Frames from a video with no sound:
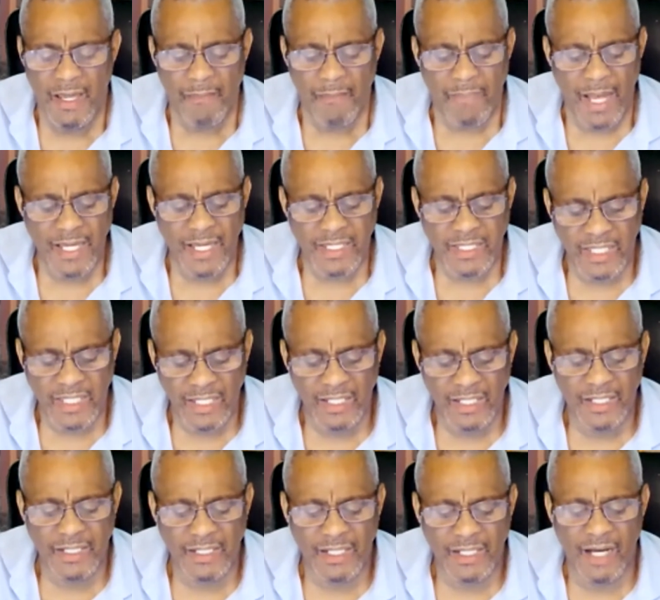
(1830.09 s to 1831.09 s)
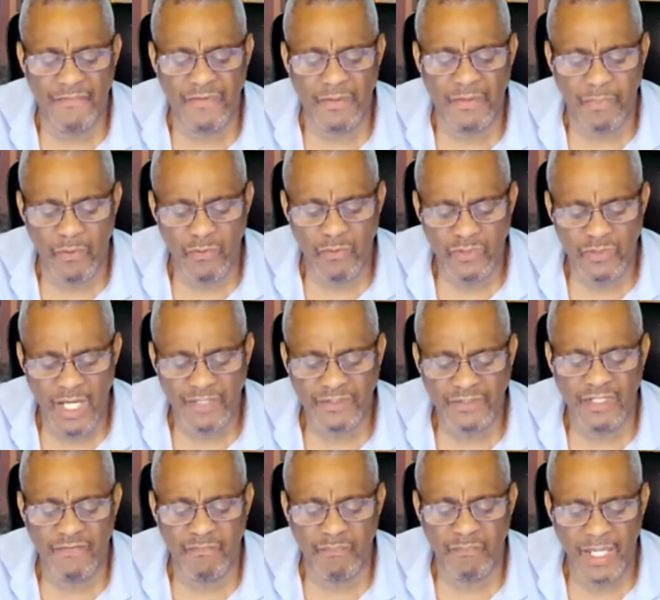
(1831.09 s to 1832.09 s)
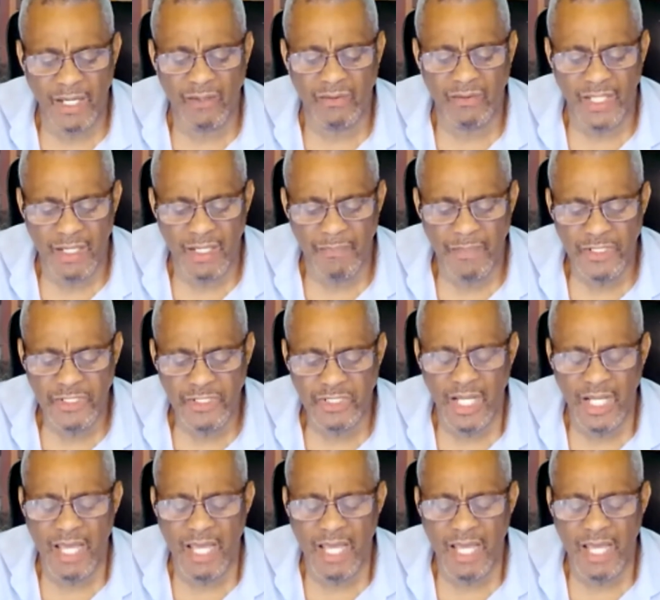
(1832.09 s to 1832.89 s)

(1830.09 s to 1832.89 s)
by killing of the productive male image,